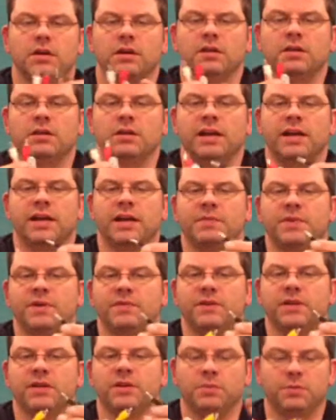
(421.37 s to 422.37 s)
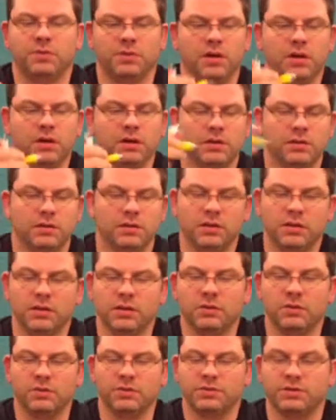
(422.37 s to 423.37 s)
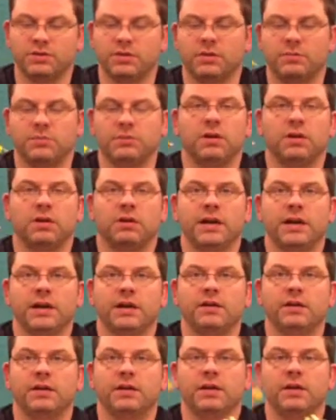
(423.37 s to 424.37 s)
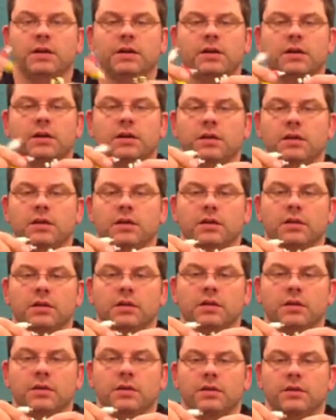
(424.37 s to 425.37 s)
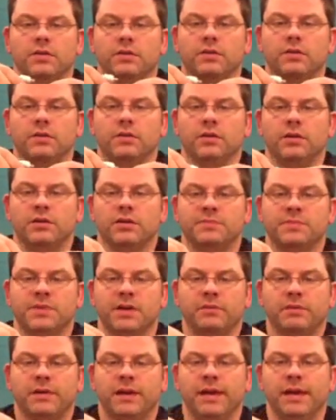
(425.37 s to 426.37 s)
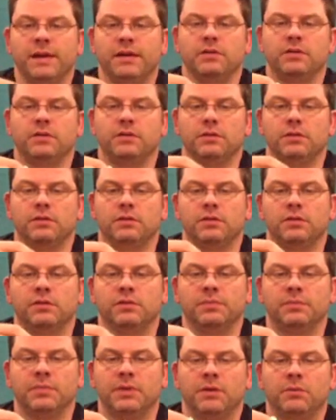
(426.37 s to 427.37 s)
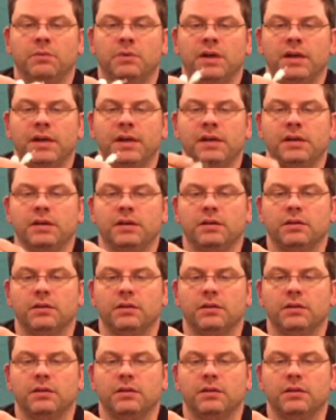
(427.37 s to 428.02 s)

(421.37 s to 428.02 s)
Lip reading: and then I have my video plug, and then those are going to plug right into here. So here's my red, here's my white,